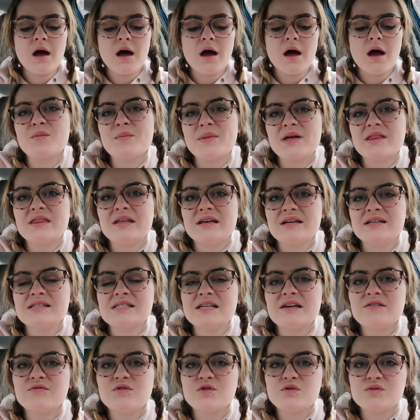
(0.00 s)
The myth is,
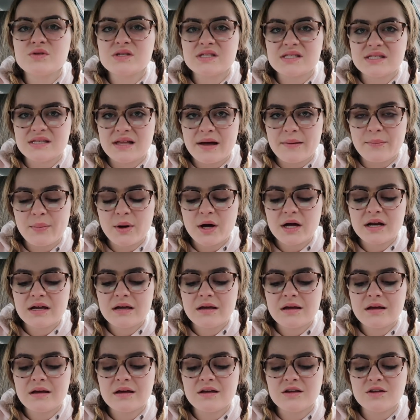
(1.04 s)
if you step on
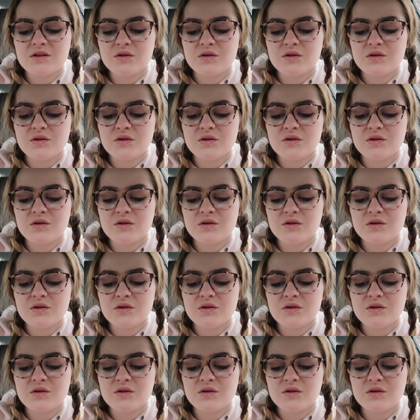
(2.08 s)
it,